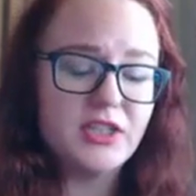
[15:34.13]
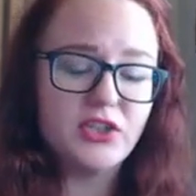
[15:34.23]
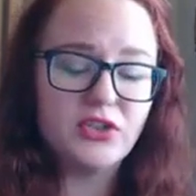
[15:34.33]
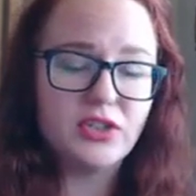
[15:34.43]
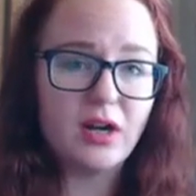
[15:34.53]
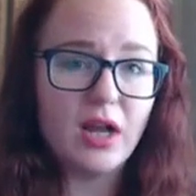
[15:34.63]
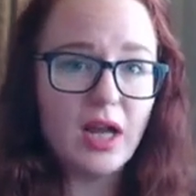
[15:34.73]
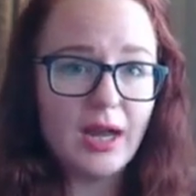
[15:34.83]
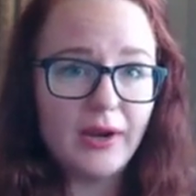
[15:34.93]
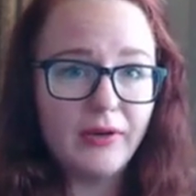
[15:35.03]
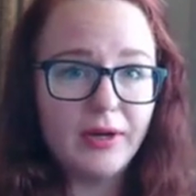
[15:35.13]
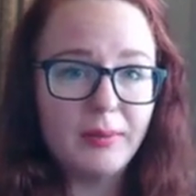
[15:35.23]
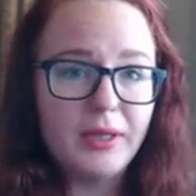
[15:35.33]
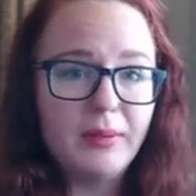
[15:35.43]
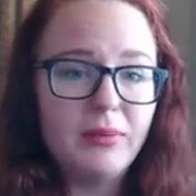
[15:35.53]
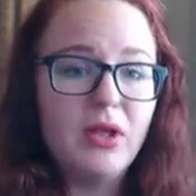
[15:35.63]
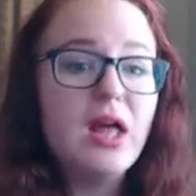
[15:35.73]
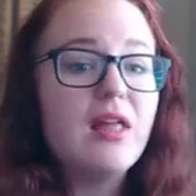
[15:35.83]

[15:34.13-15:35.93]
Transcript: as you start hiring people,